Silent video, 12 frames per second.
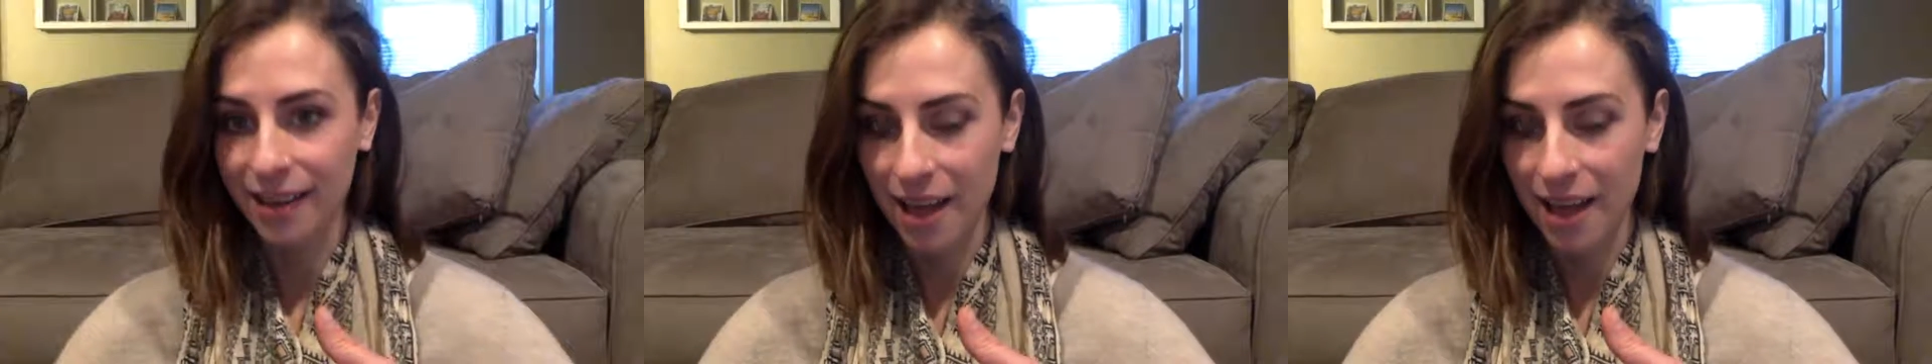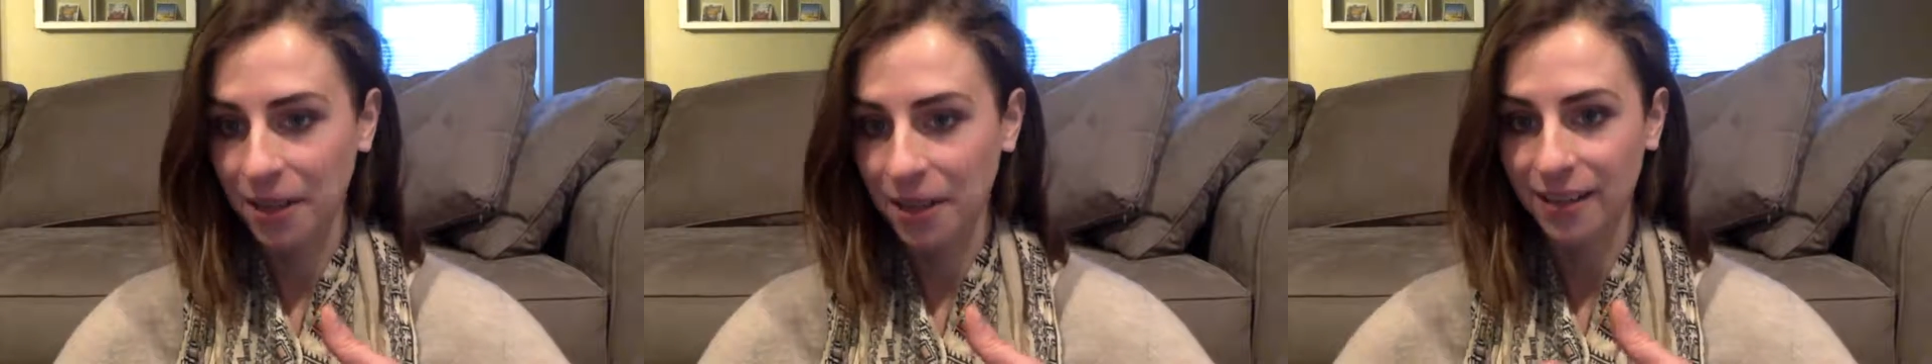
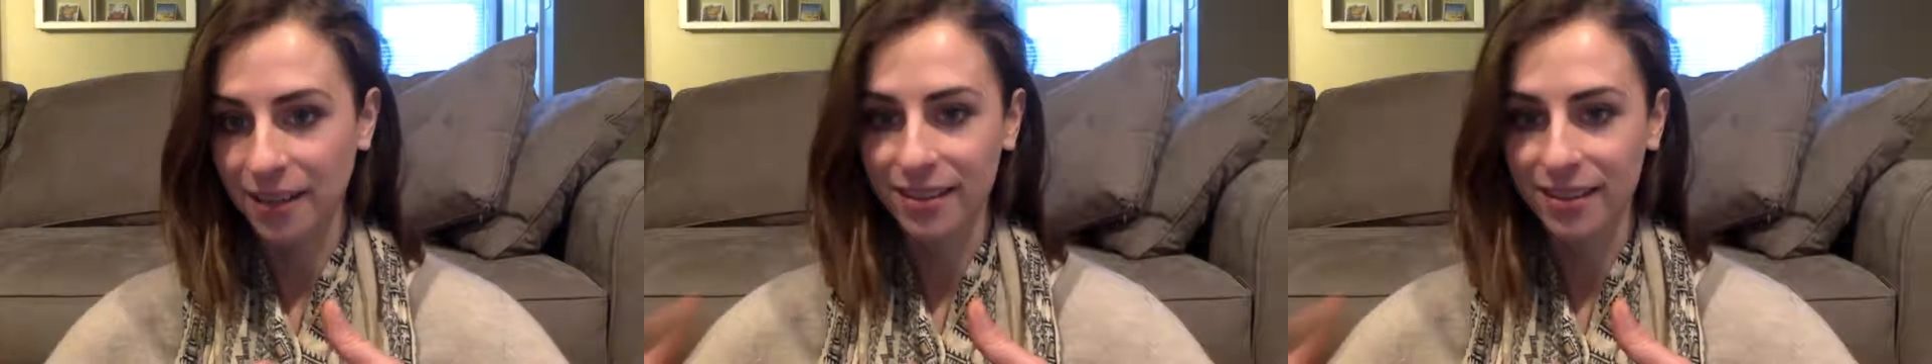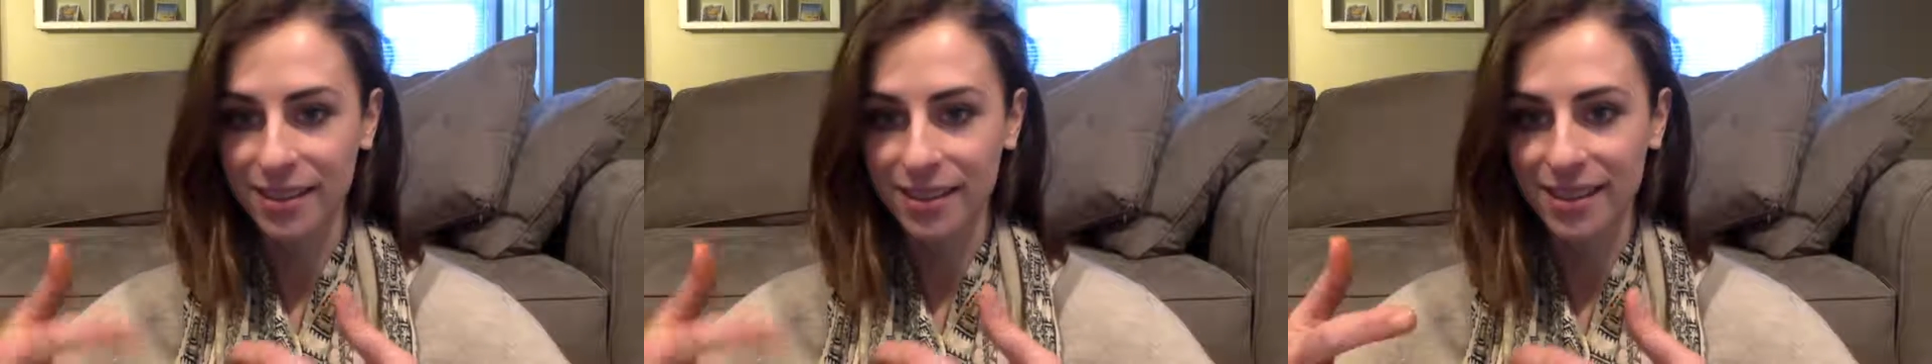henna.
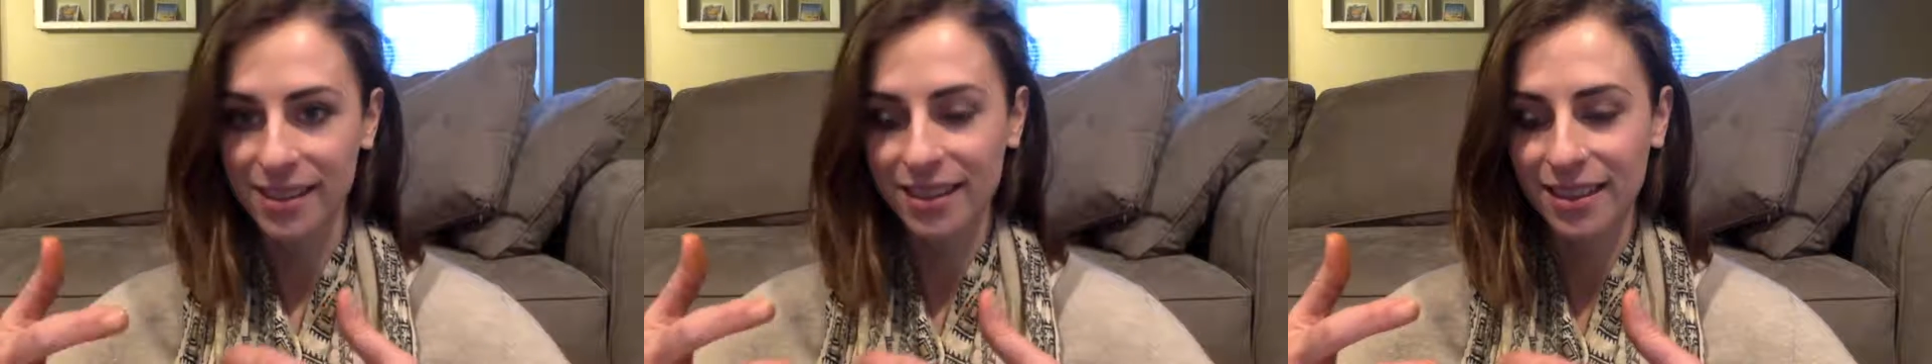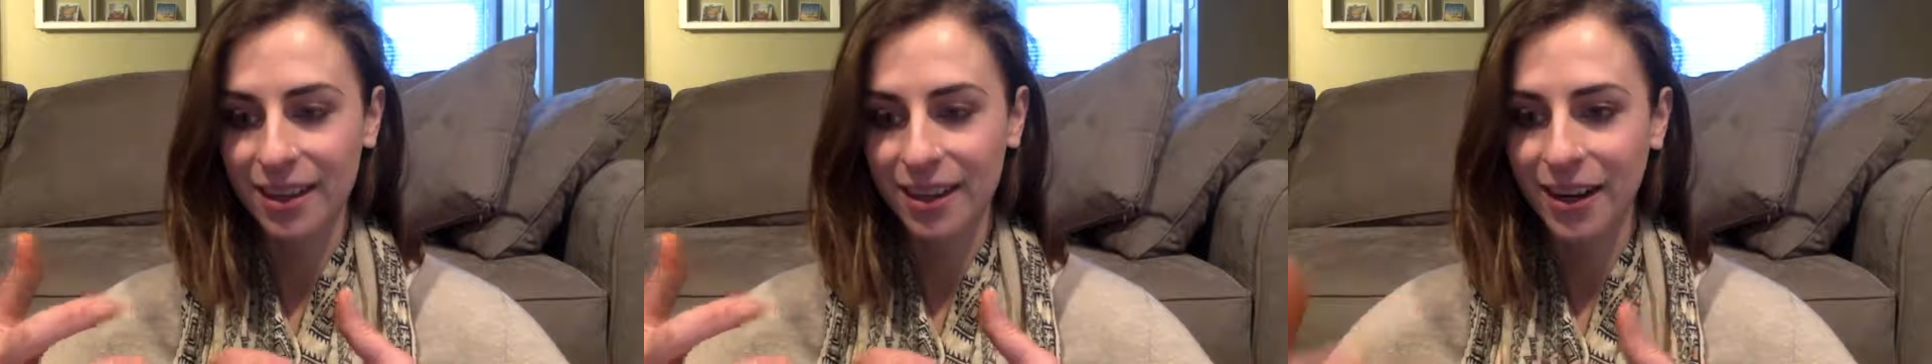
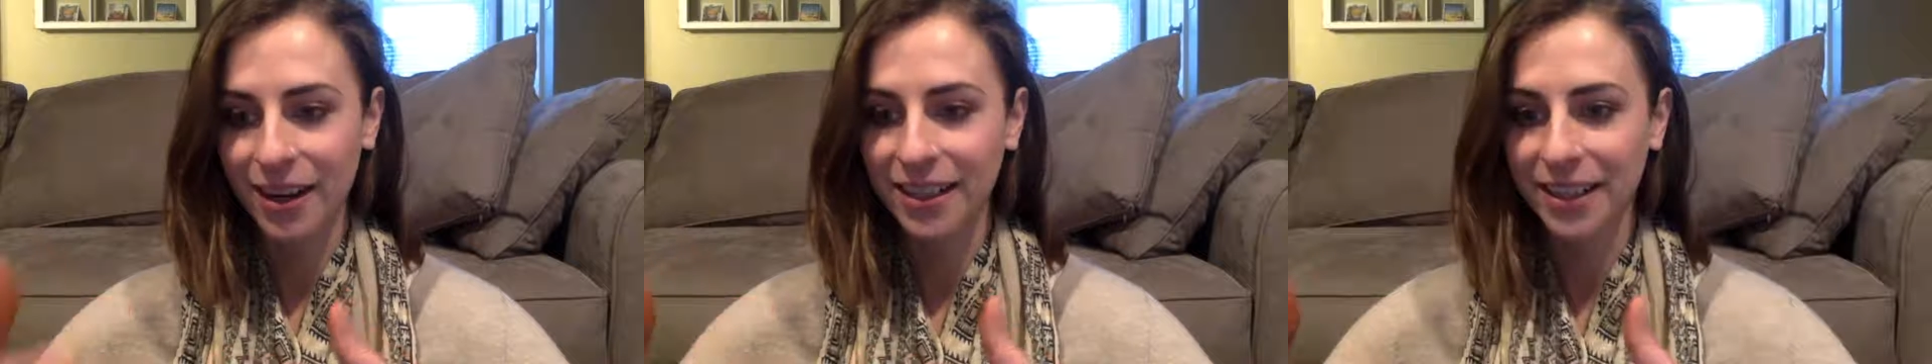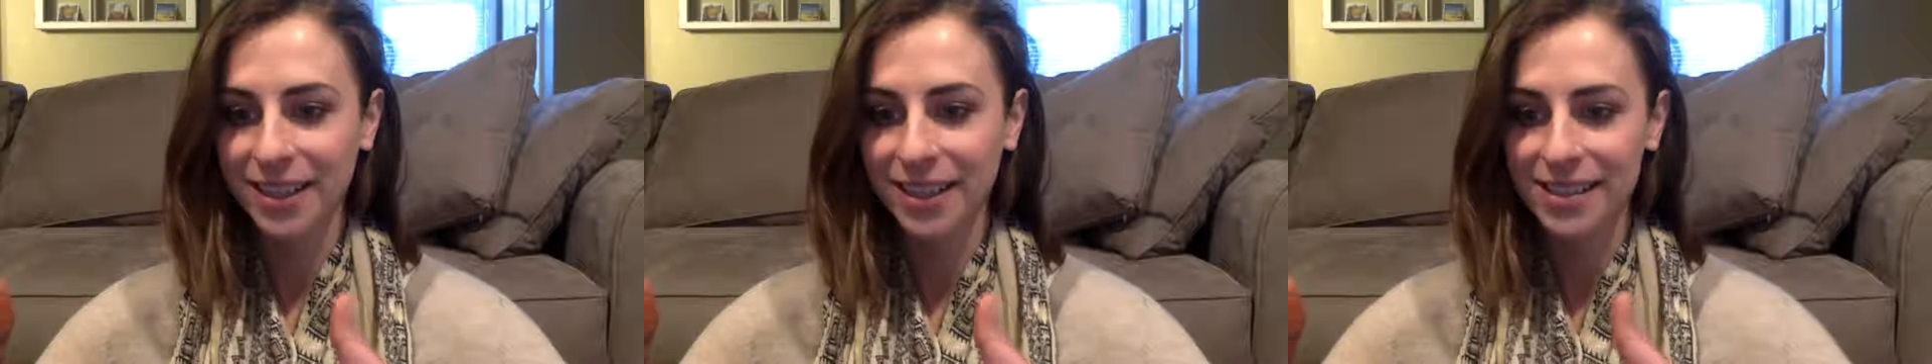The
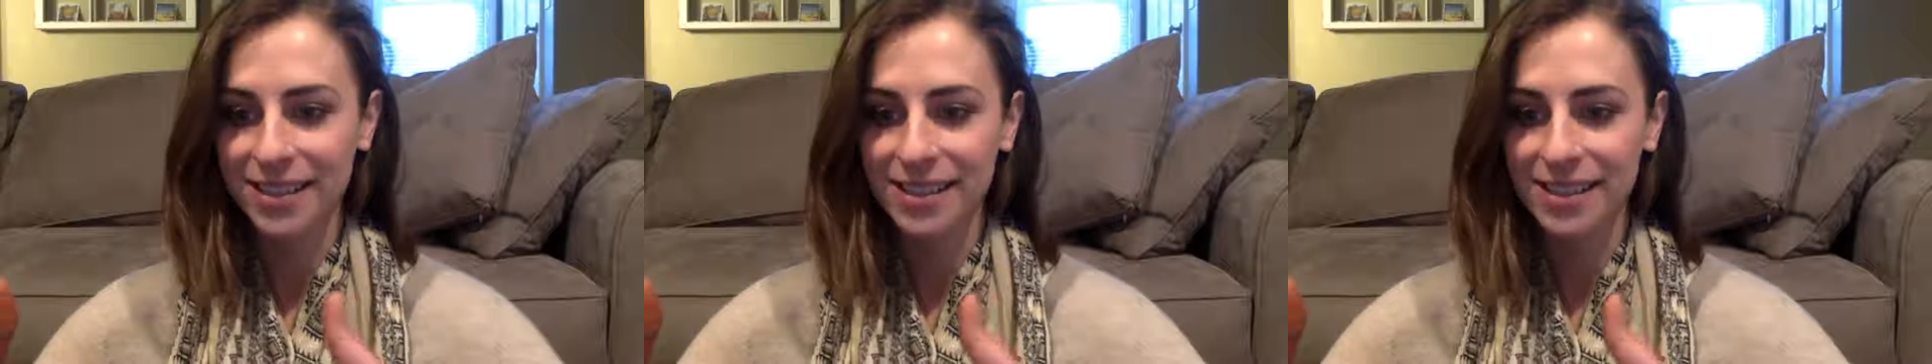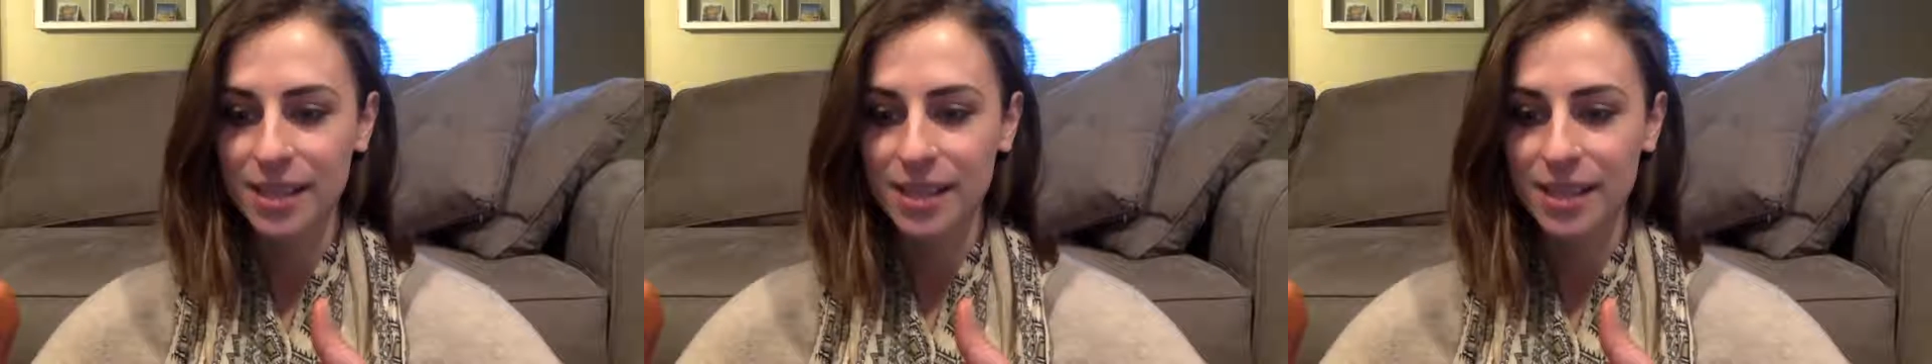art is